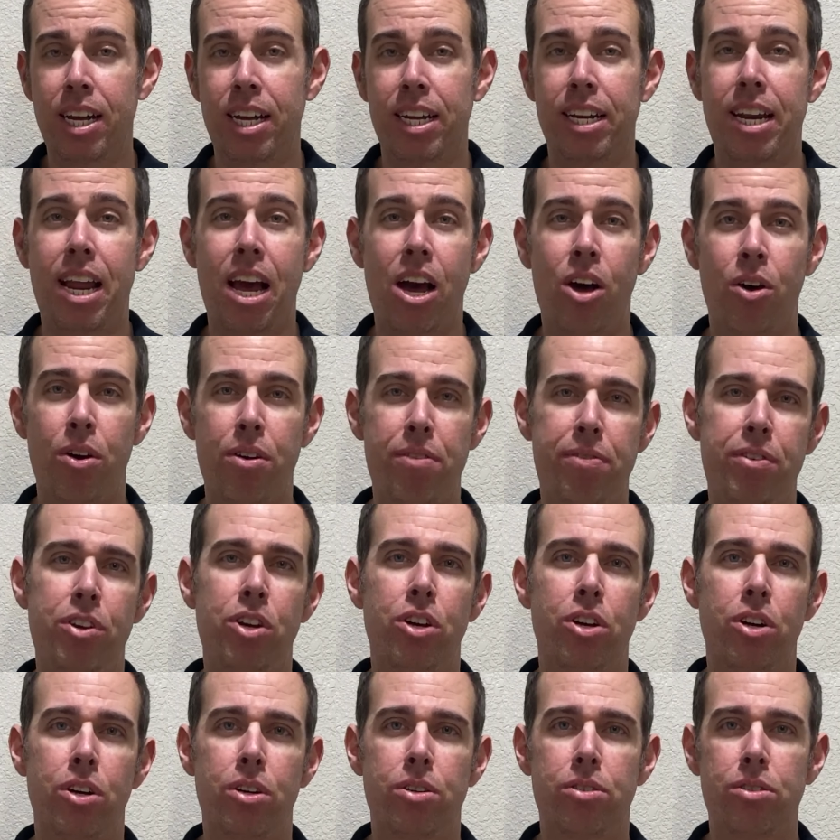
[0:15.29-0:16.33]
Now if
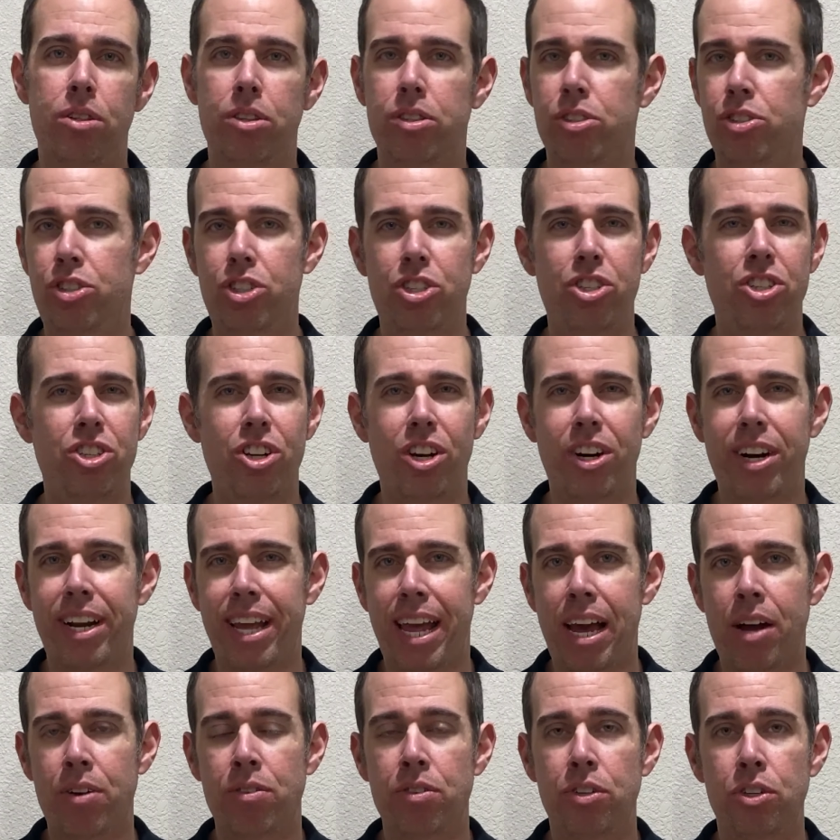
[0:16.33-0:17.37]
you're just starting
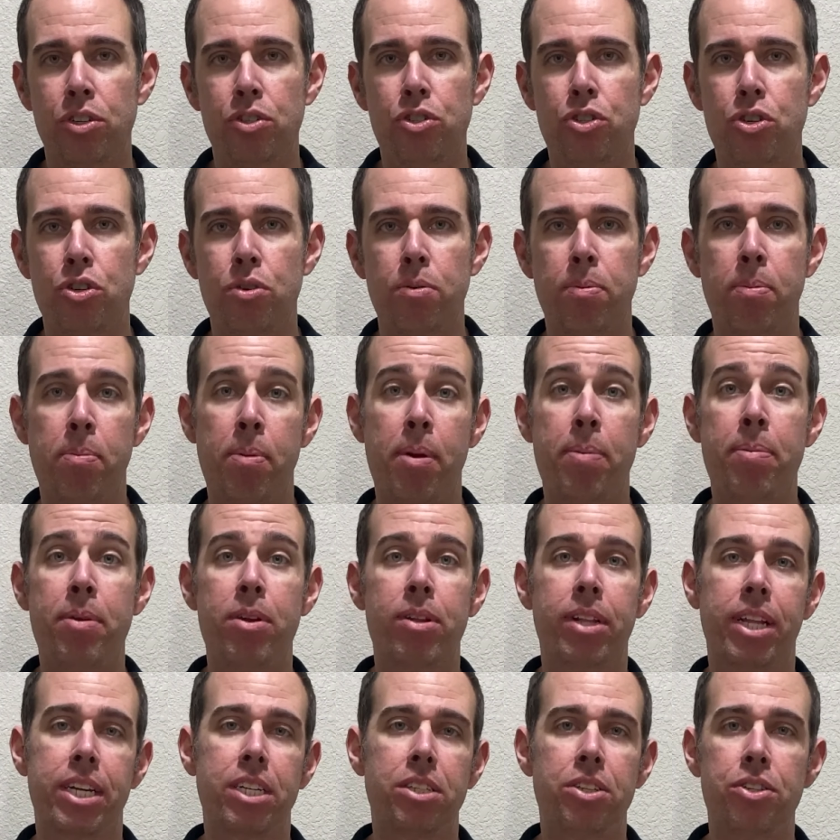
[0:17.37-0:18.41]
out on YouTube, maybe you
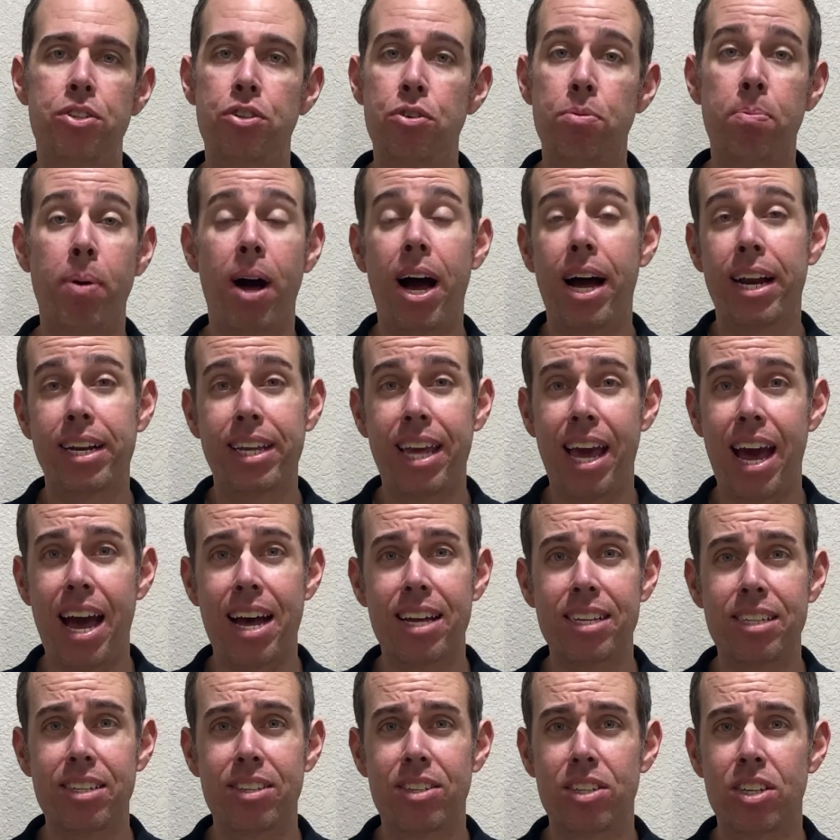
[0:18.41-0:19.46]
like to do
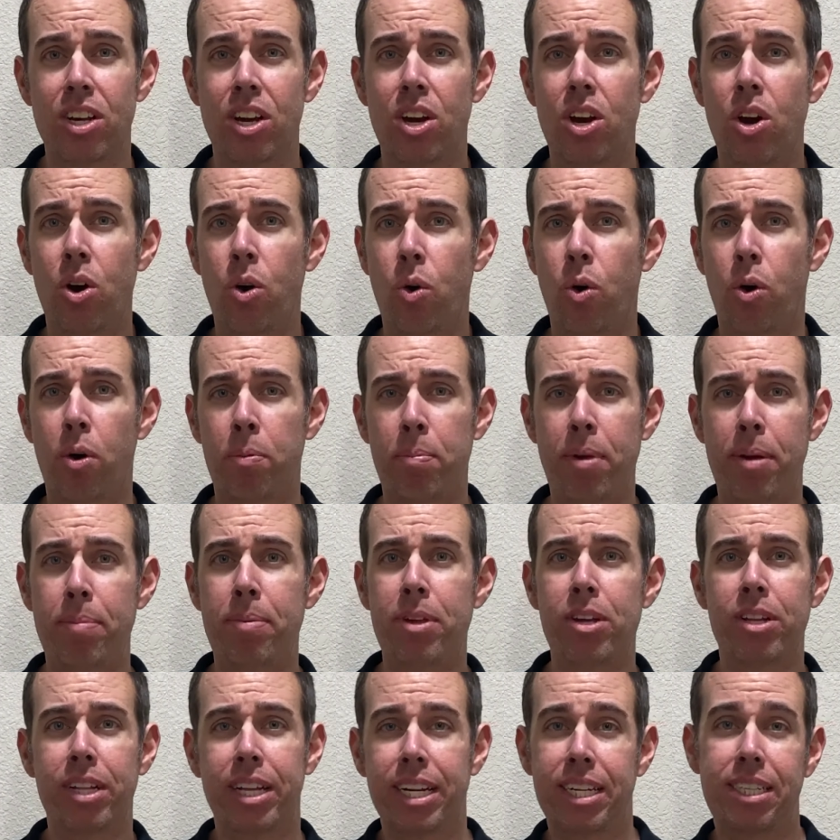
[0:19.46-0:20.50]
podcasts, or maybe
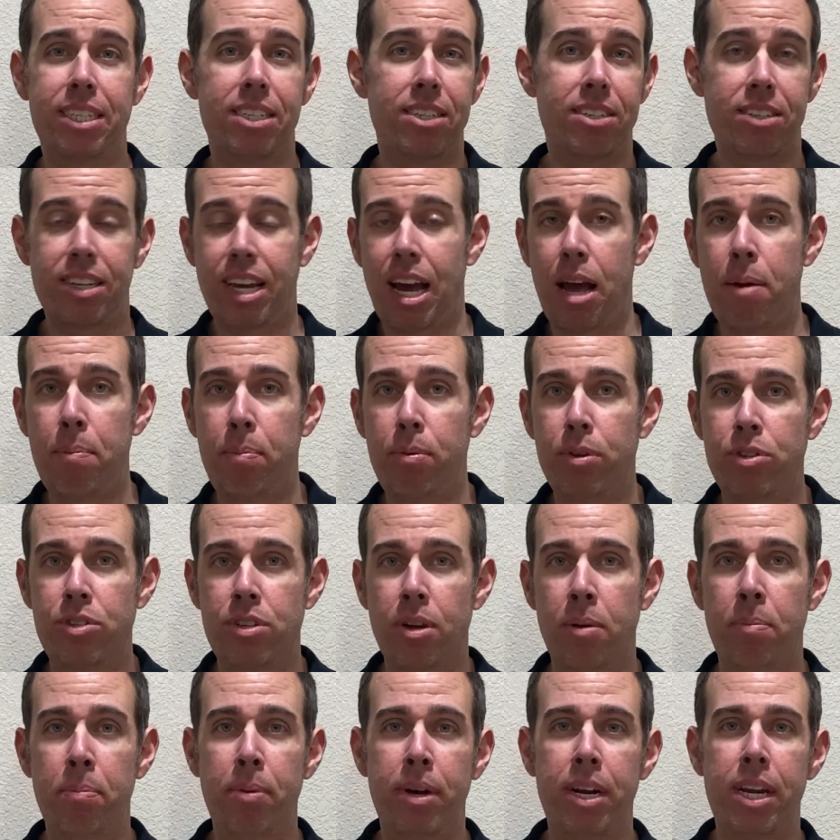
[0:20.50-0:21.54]
you like to Skype with
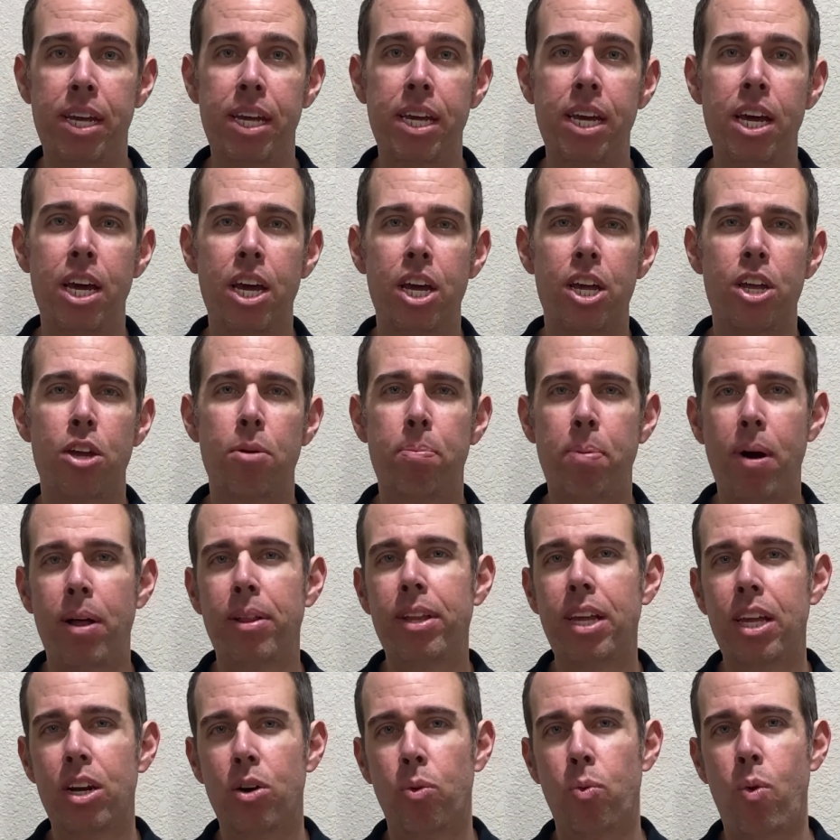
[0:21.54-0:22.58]
somebody, you're probably
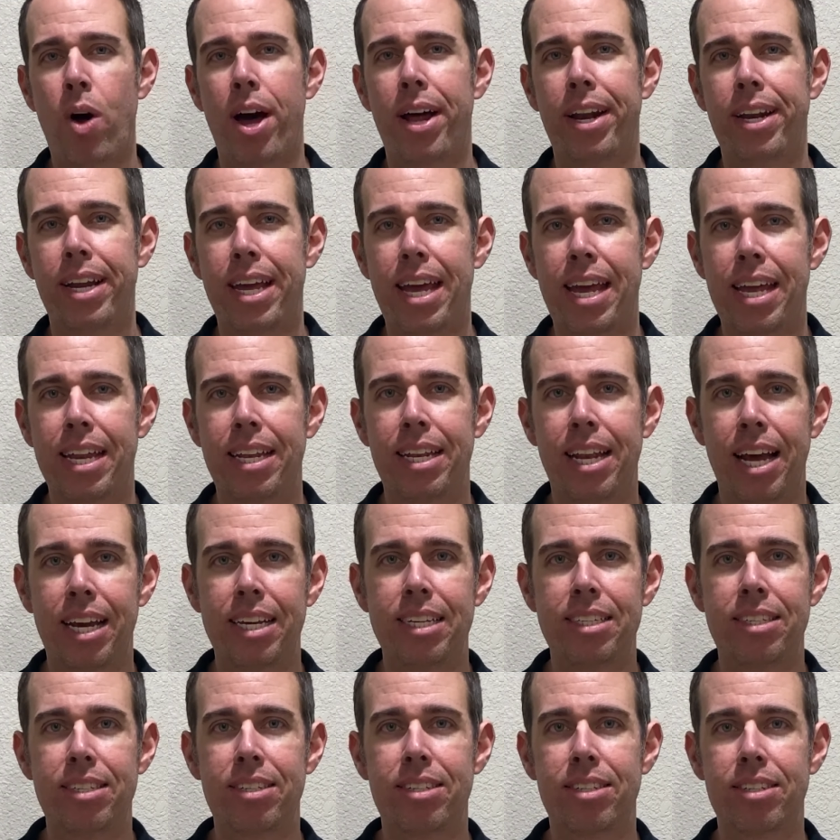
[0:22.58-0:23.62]
going to want a
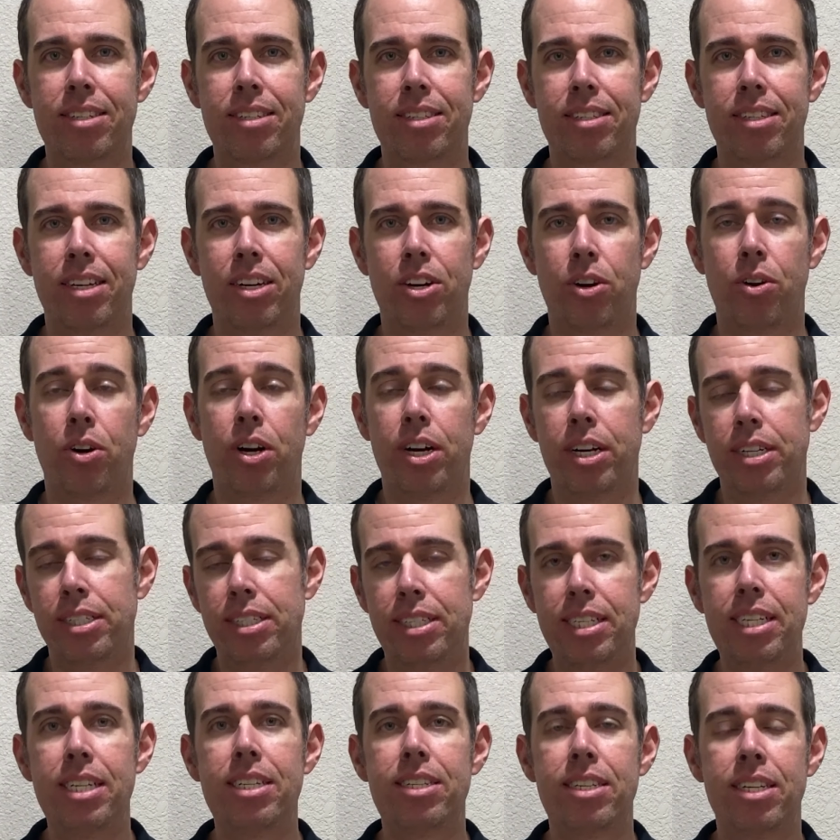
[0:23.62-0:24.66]
nice, or a
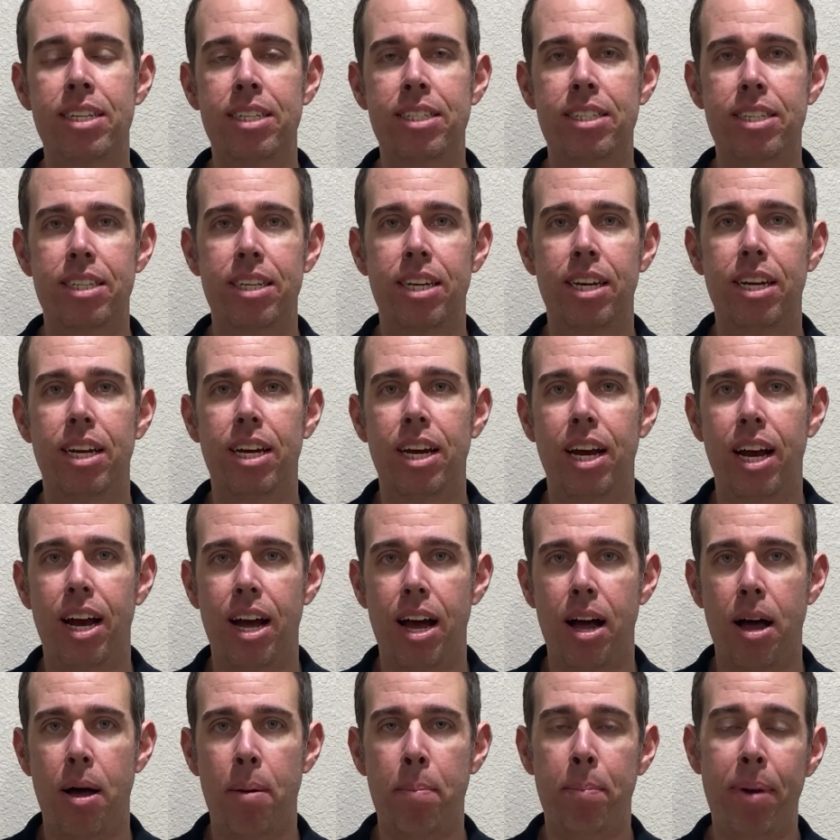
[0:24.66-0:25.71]
decent
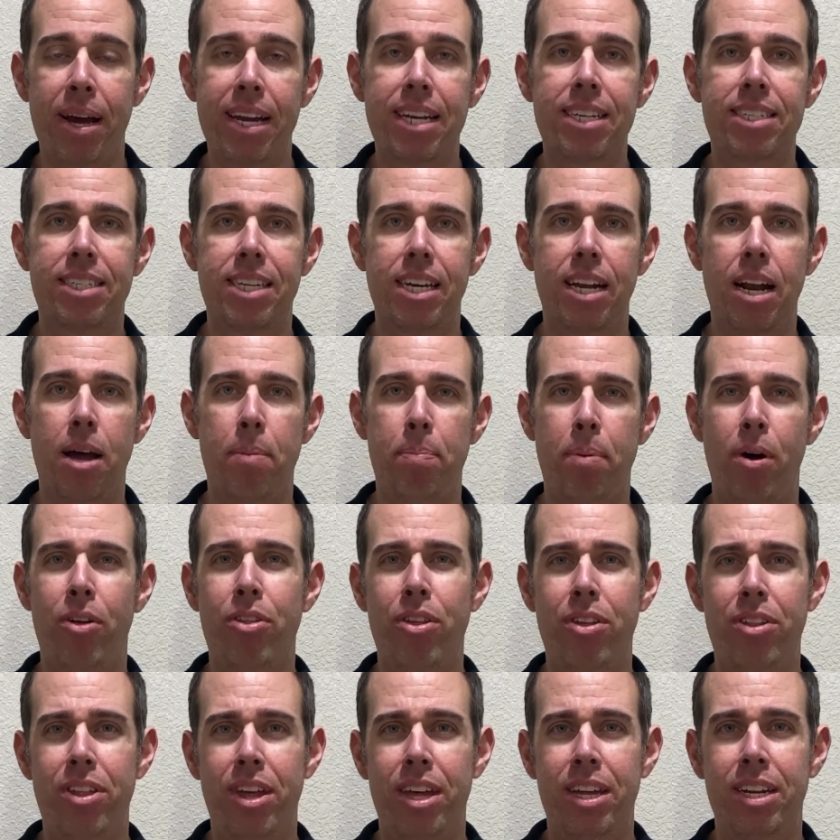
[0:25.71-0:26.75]
uh, mic setup
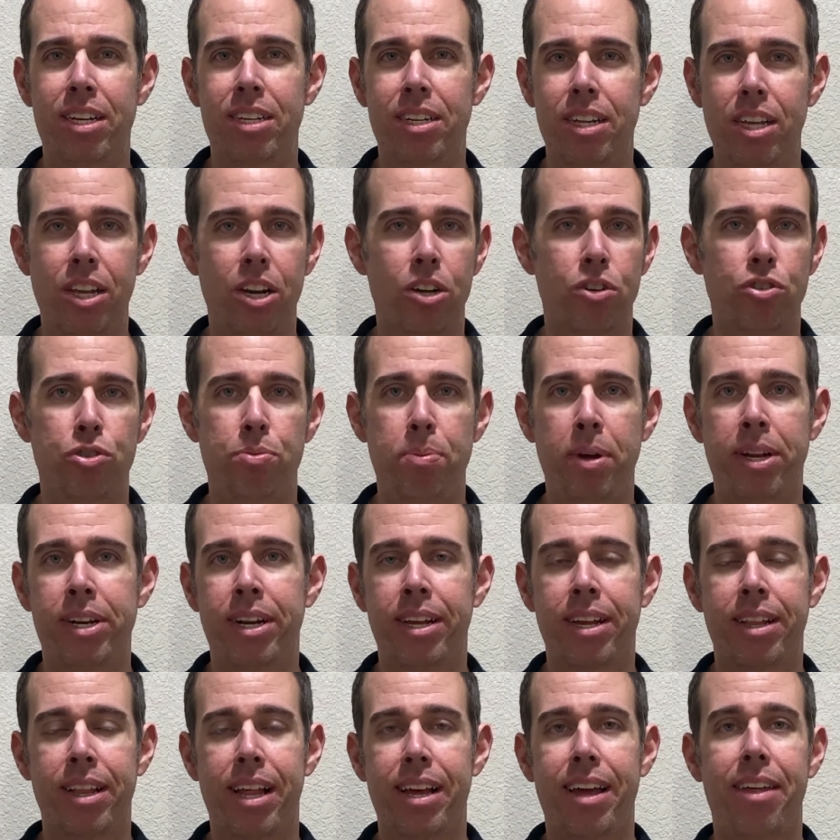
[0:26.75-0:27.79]
other than, you know,
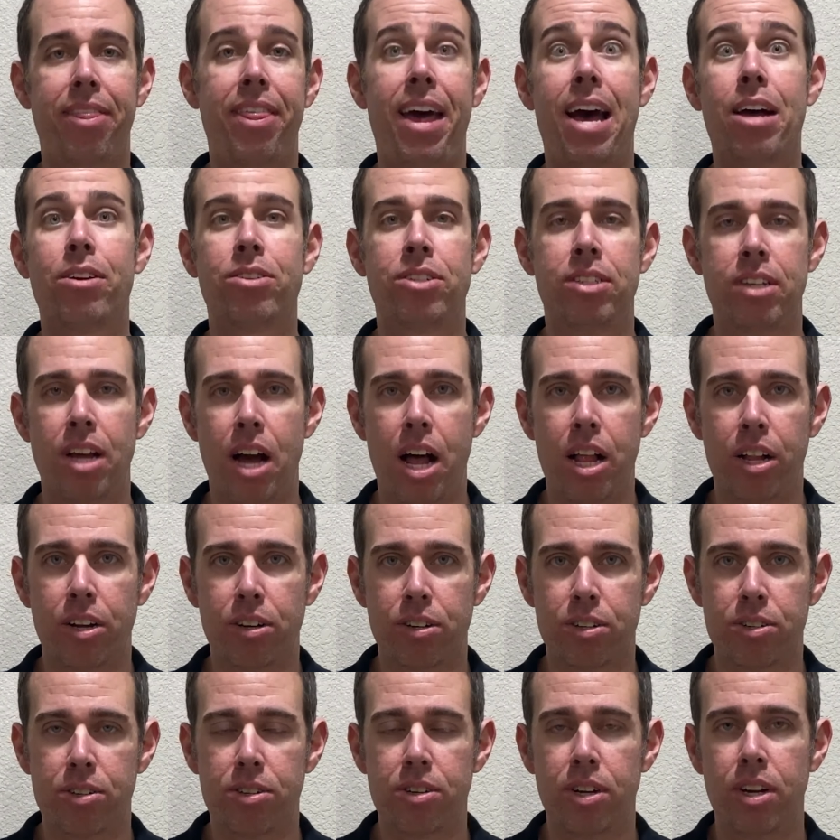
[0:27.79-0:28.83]
spending like a thousand
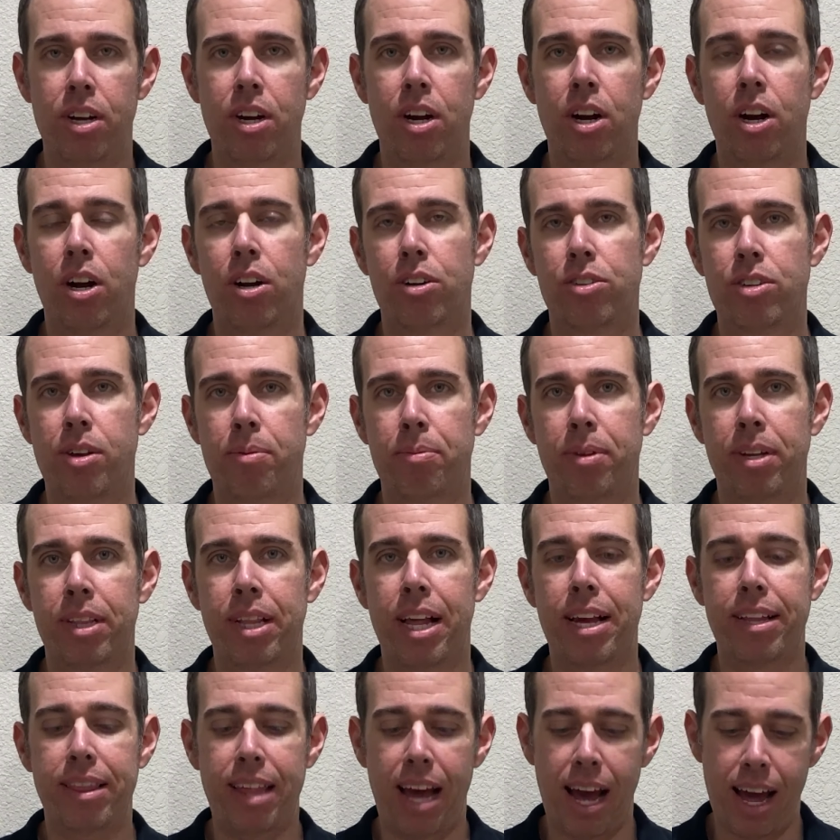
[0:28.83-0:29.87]
dollars or something
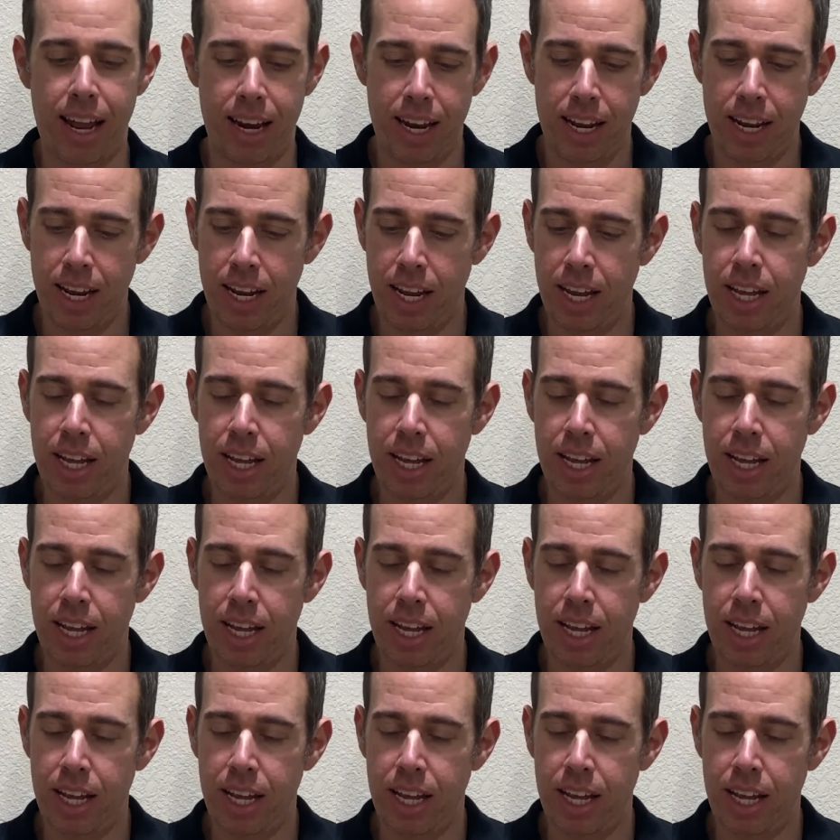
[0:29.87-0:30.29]
like that.